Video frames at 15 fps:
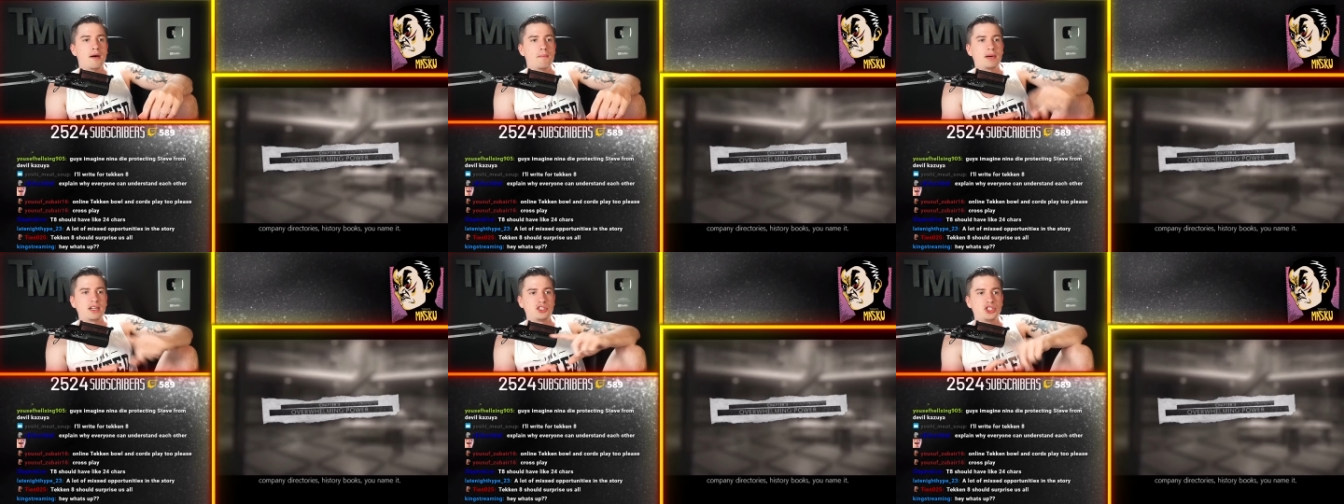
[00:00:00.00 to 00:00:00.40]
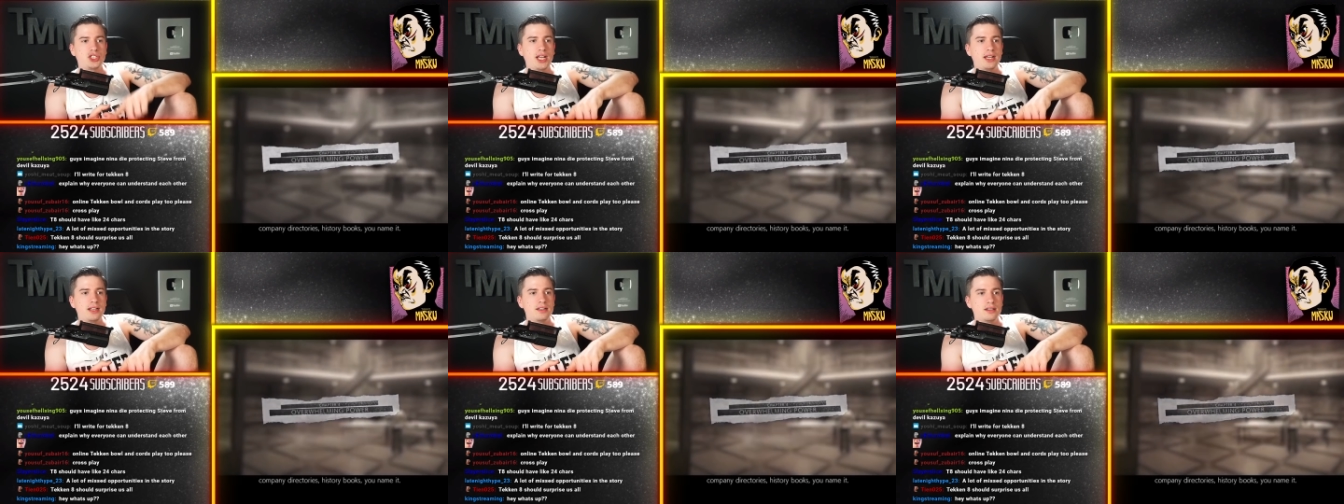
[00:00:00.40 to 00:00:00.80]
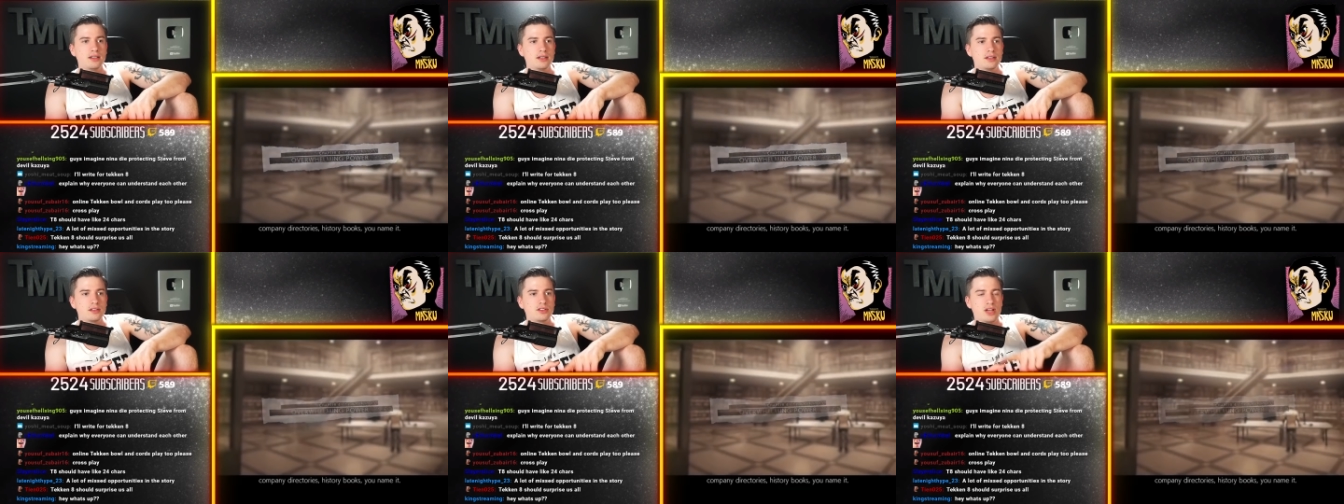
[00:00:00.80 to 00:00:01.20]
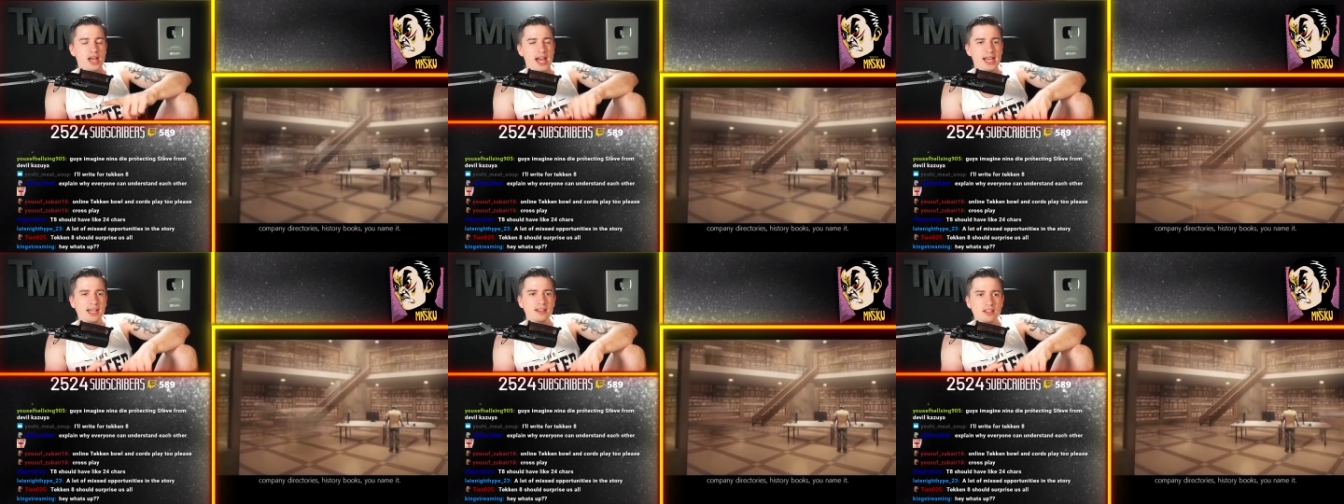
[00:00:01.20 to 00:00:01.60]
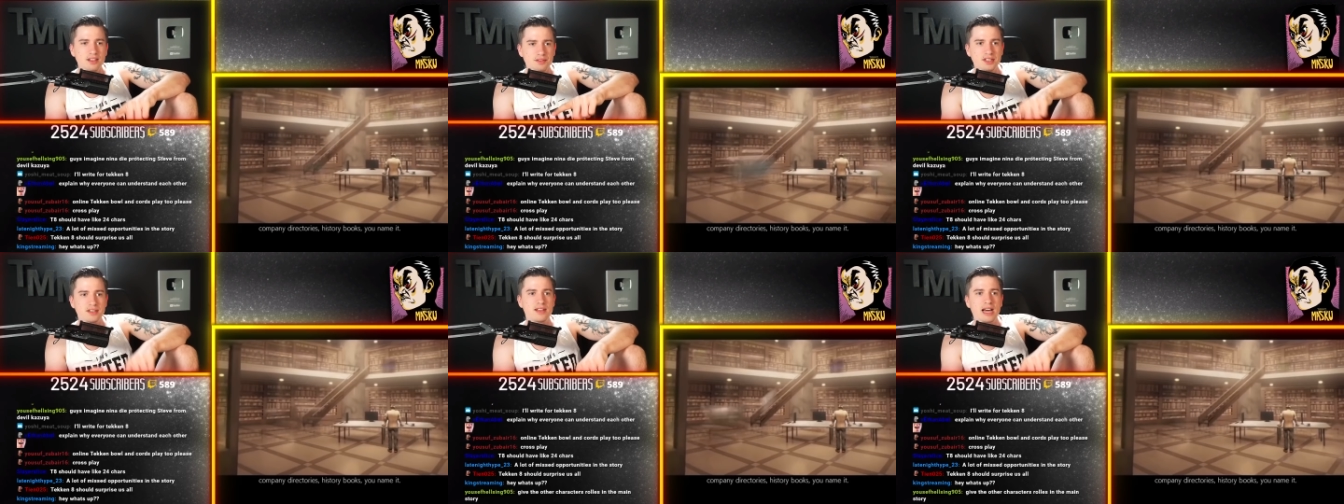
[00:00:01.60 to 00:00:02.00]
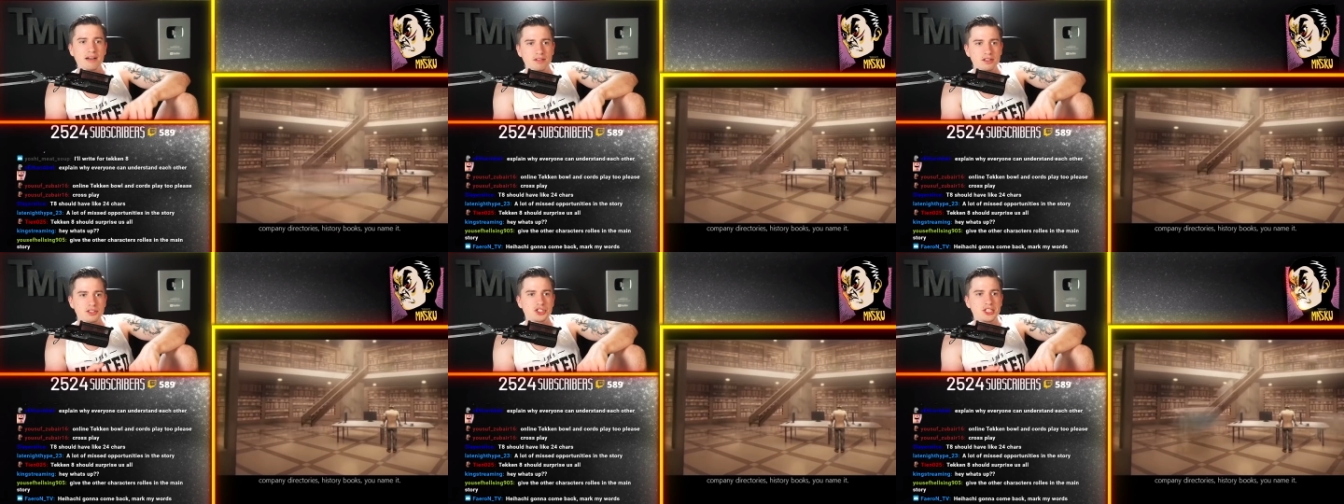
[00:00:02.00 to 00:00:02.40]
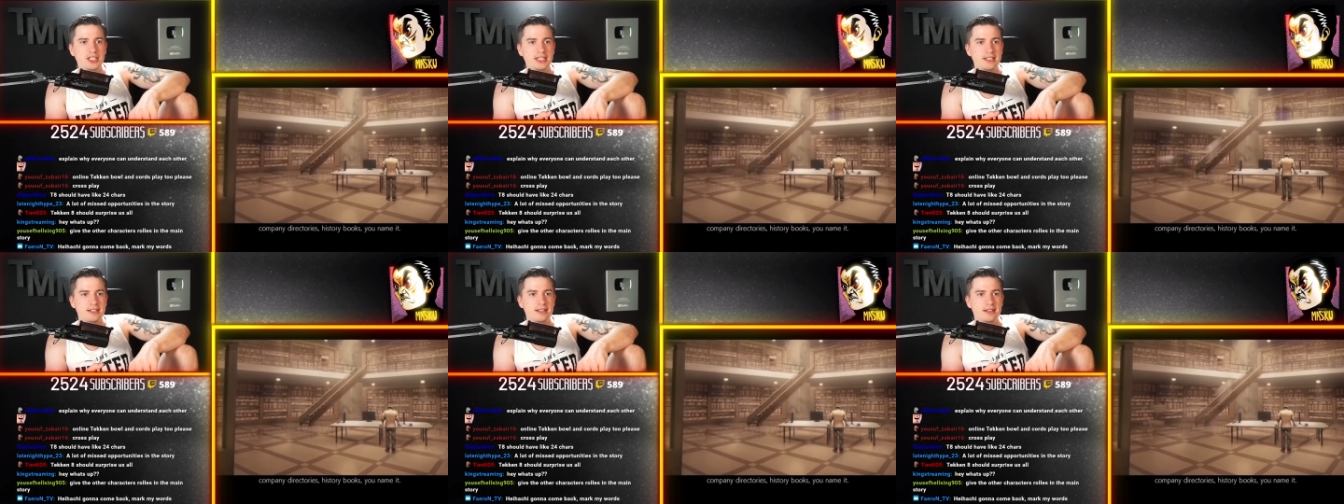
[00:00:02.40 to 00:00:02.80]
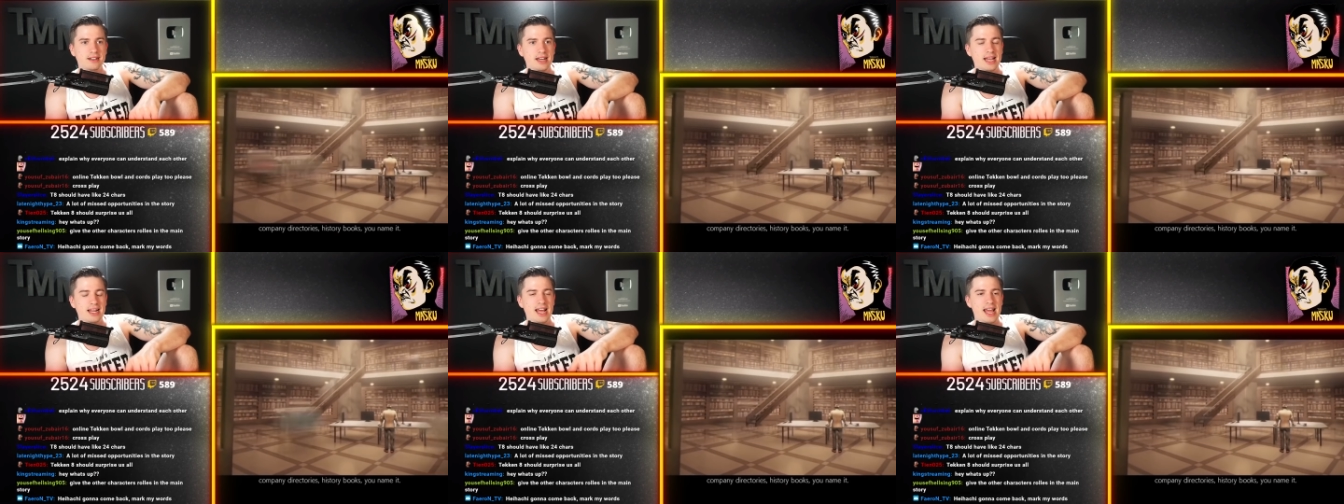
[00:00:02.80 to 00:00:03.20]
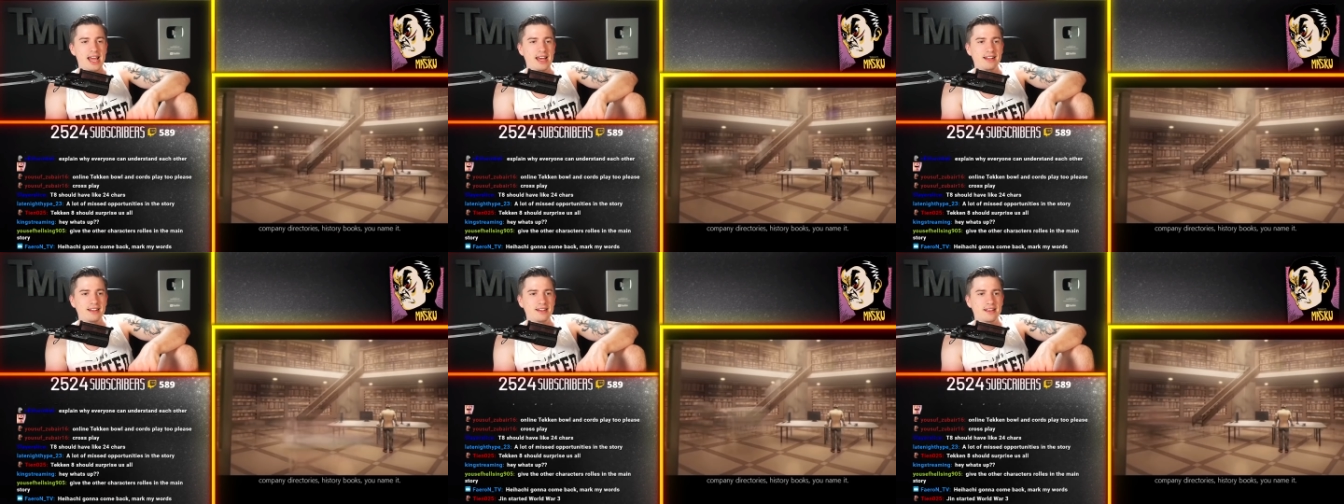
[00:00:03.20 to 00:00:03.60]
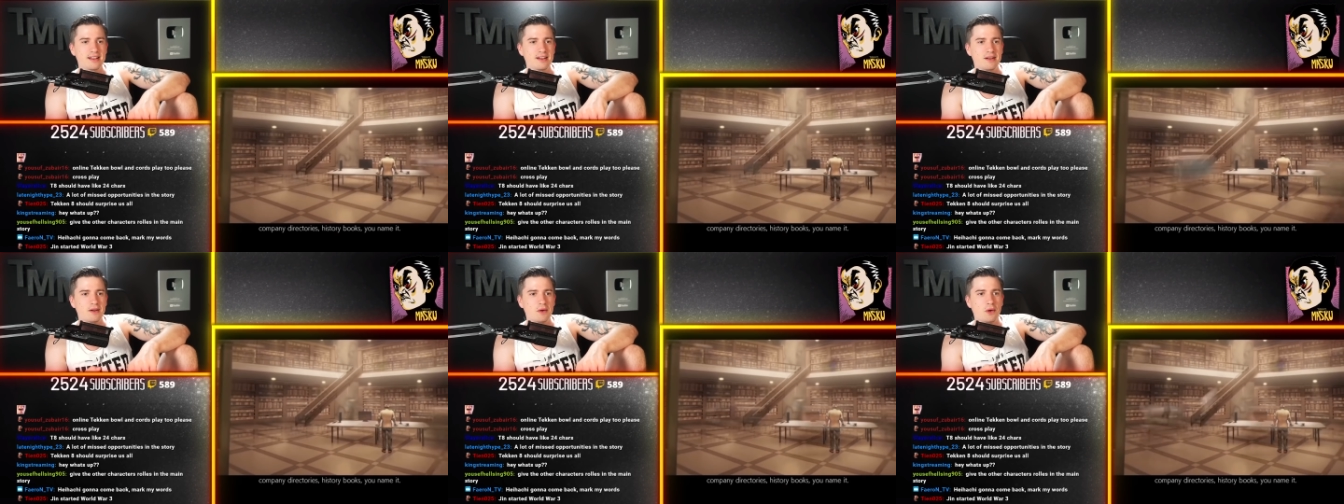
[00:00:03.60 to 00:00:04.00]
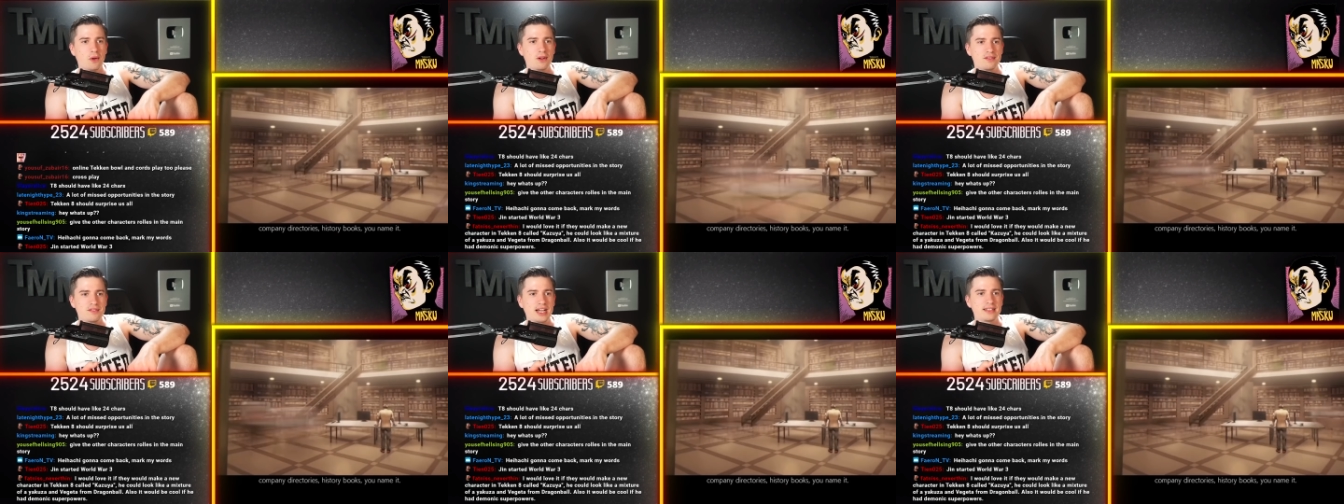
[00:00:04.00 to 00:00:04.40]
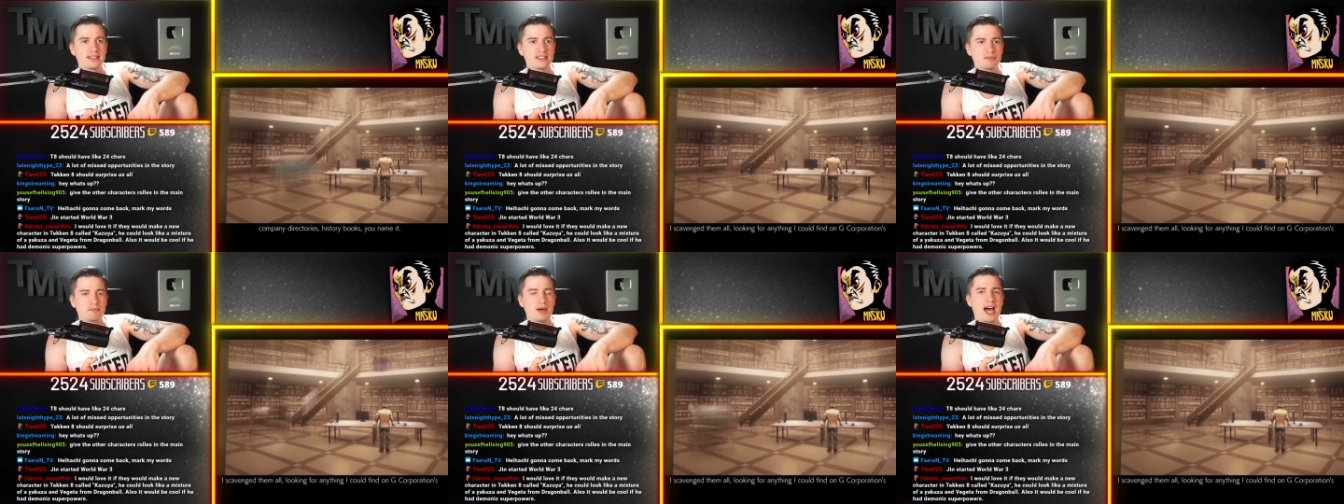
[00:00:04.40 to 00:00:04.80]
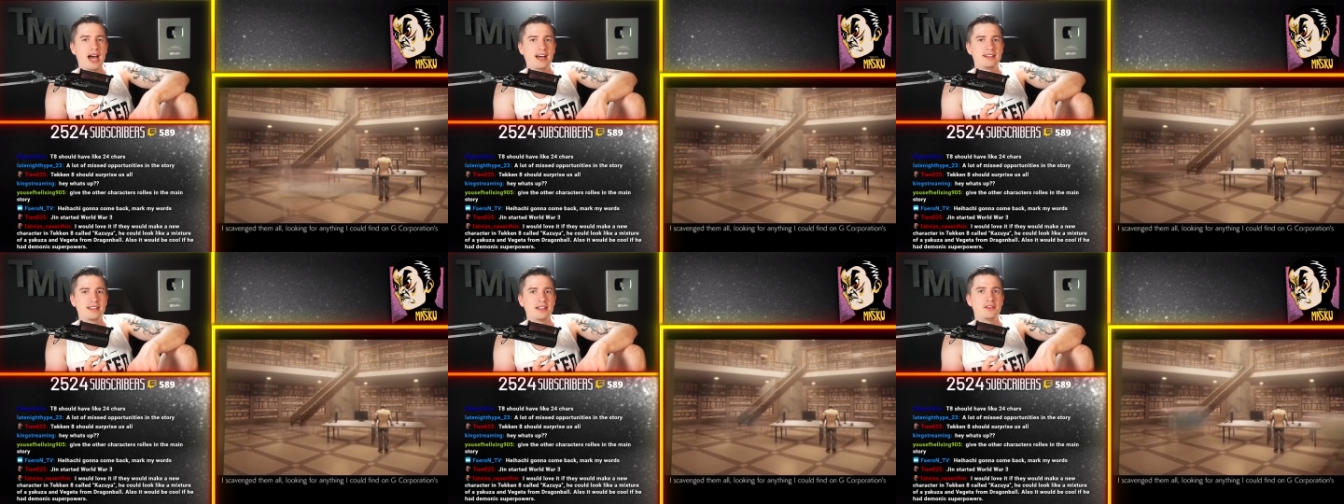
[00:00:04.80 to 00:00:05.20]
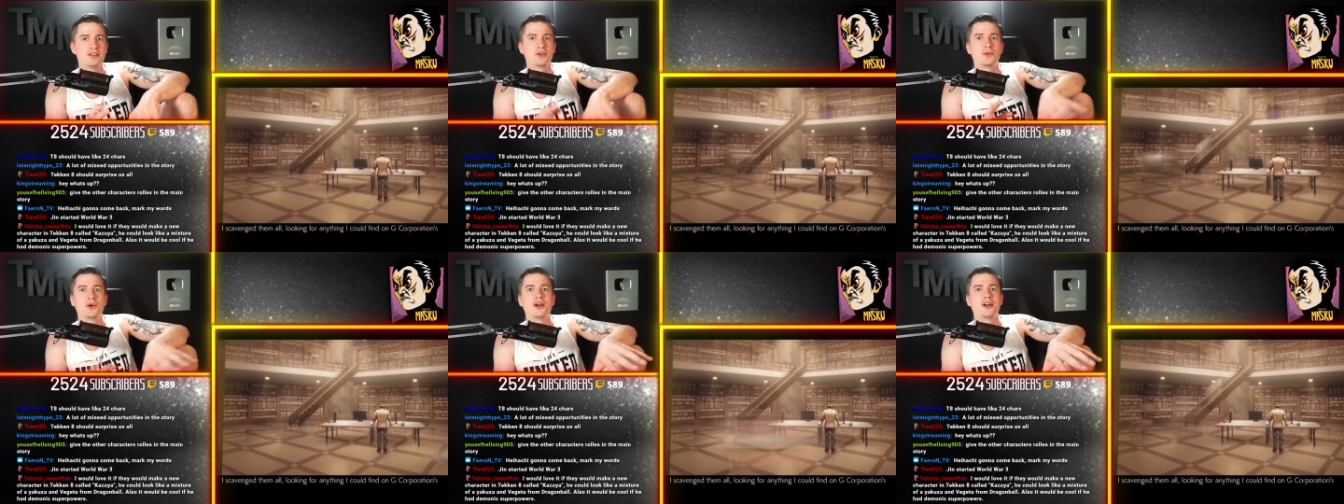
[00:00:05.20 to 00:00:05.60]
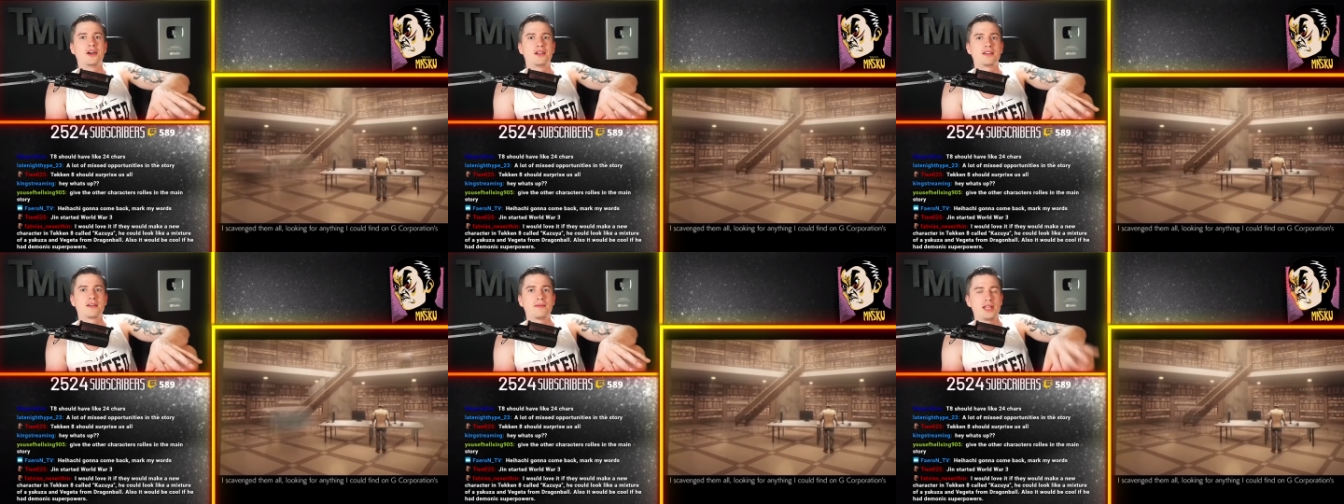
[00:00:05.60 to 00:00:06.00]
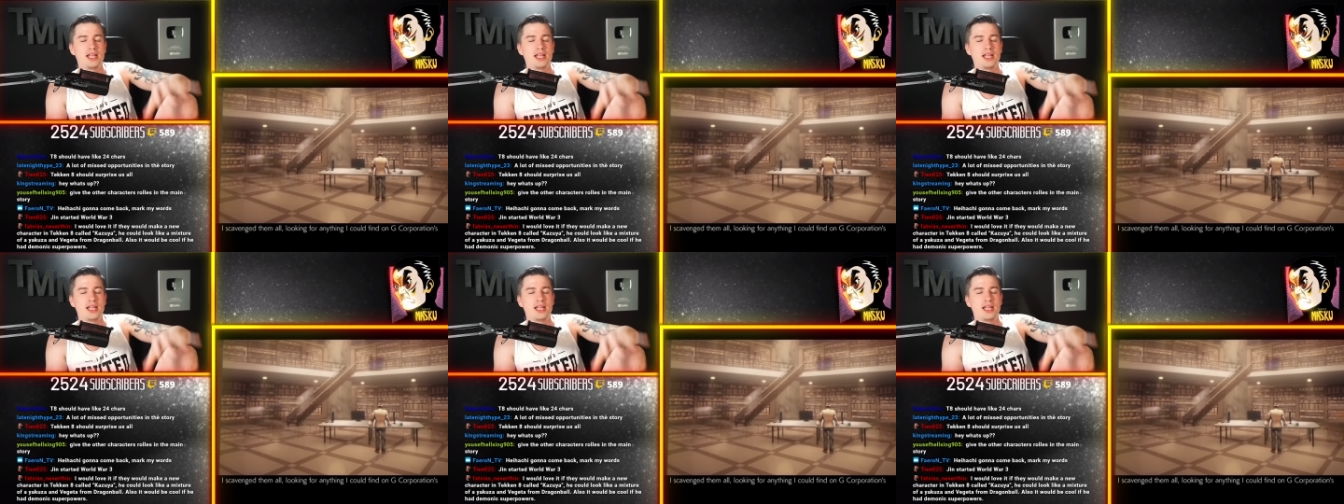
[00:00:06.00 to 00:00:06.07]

but Jin, to end the Devil Gene and end all that is bad in the world,